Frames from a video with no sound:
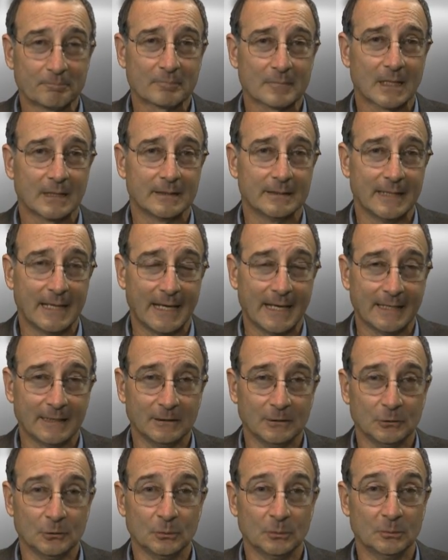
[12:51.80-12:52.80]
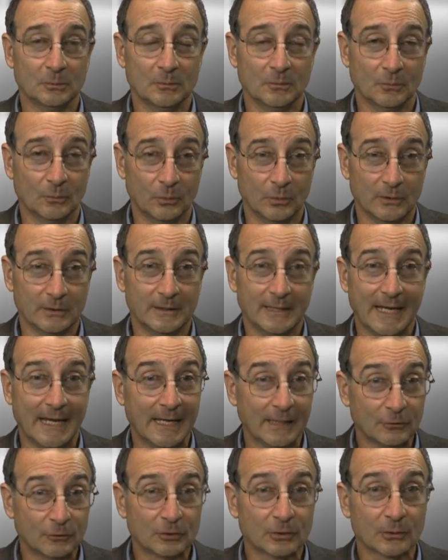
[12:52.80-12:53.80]
that you would
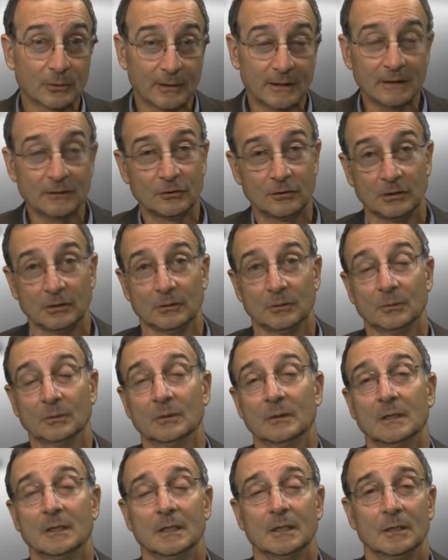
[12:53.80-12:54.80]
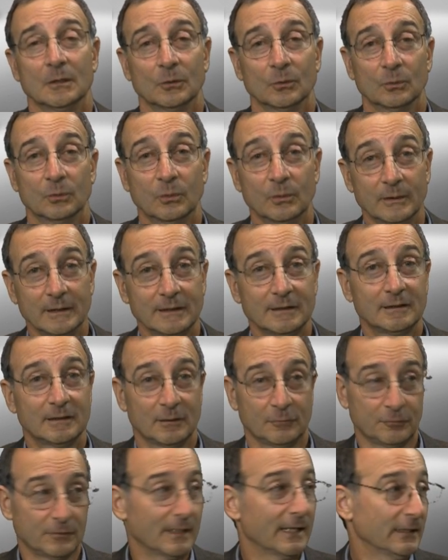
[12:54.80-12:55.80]
enter into with the
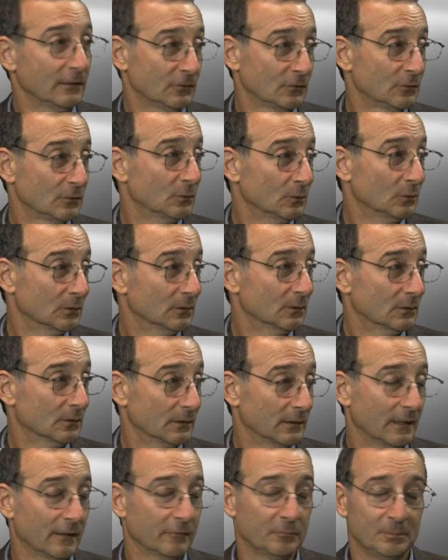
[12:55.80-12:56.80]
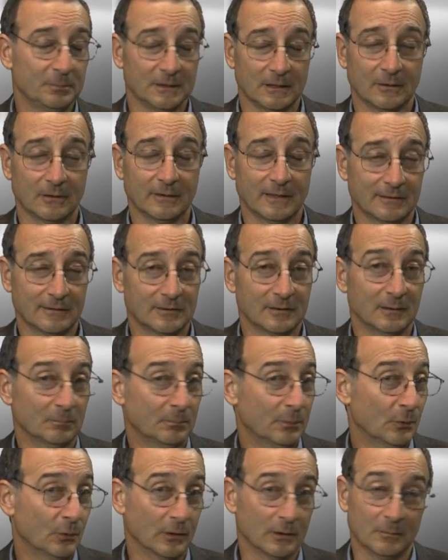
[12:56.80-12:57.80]
flight school or FBO. That's an
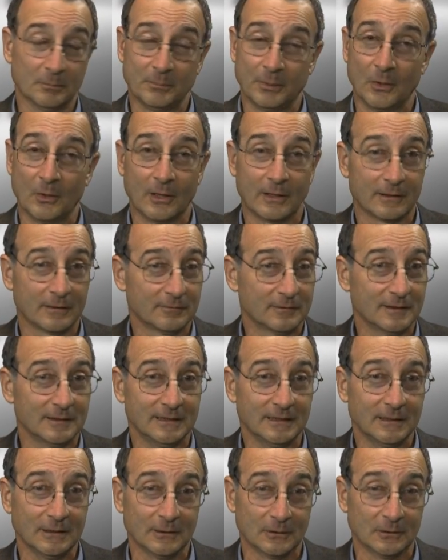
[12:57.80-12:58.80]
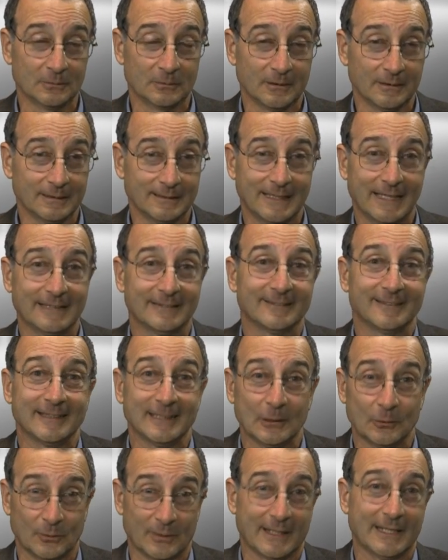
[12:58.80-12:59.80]
important part of the deal, right? That's the
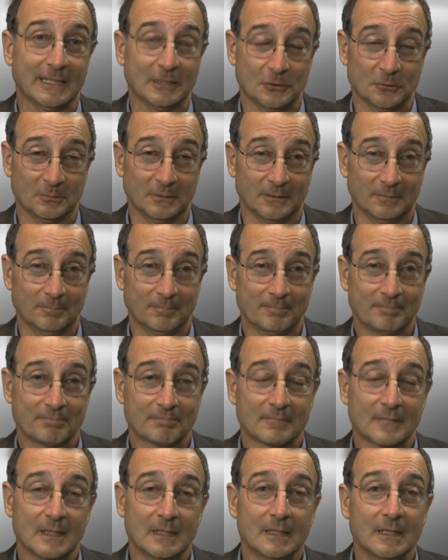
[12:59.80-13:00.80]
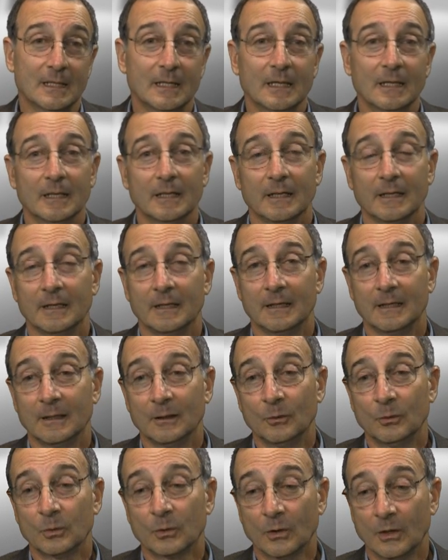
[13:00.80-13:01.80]
arrangement.
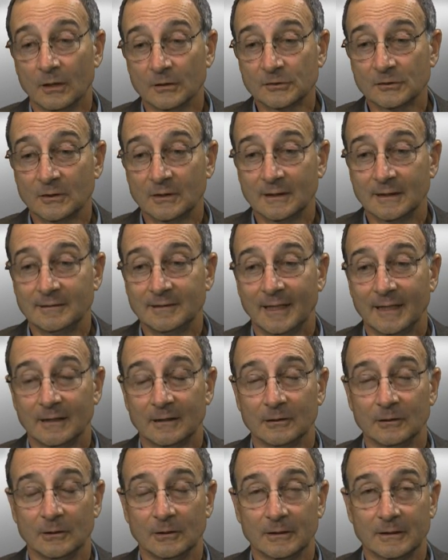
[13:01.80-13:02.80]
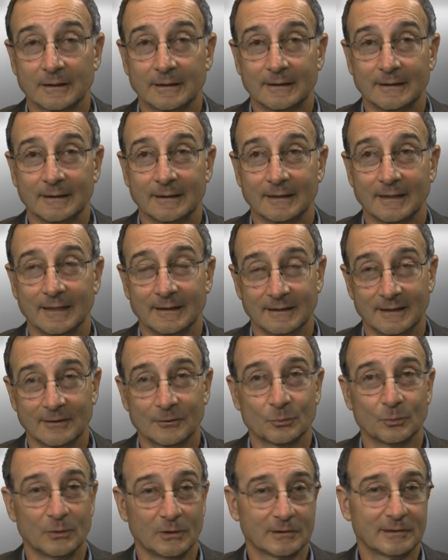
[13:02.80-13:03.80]
We're also going to take a look, and
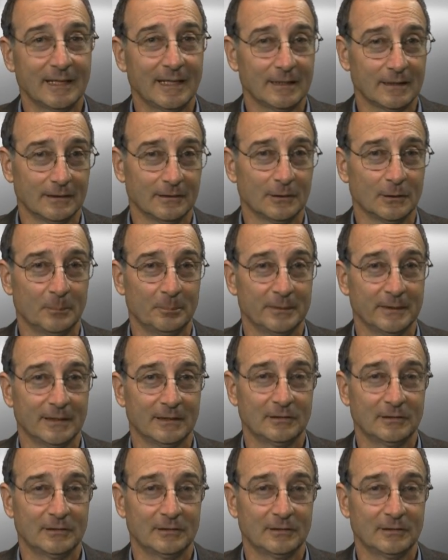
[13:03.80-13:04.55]
this will take a little bit of